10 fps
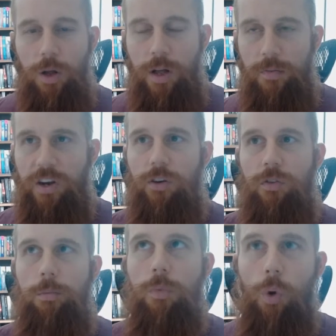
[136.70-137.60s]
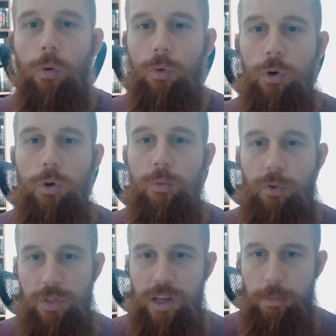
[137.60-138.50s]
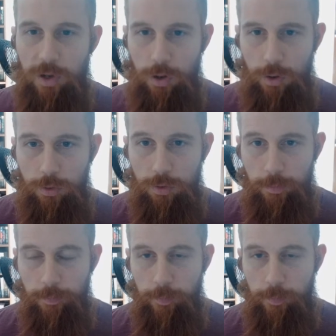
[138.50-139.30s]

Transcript: there is more room for the hip to close.